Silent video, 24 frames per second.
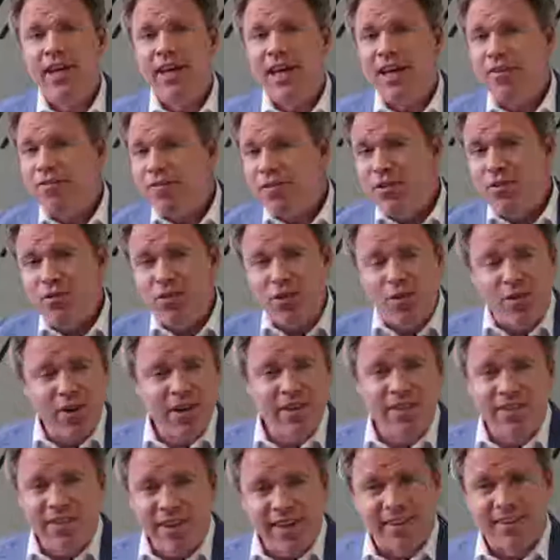If you don't
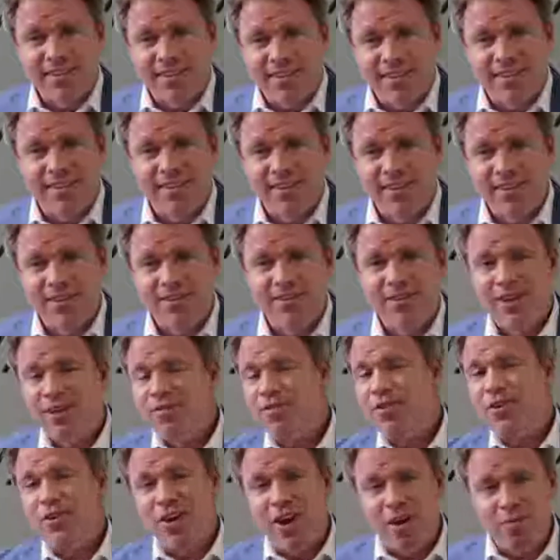exist,
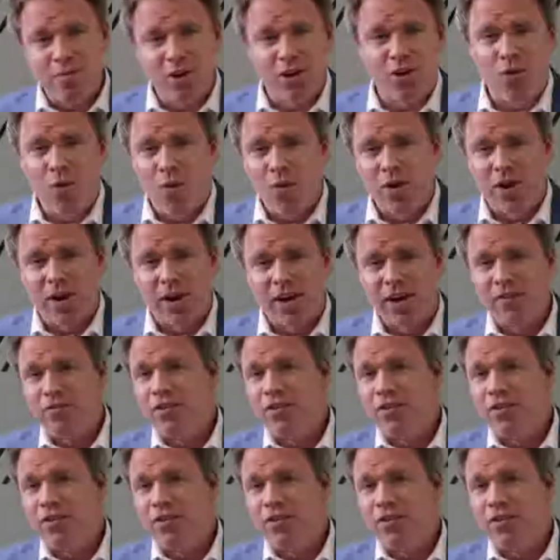if you're not recorded,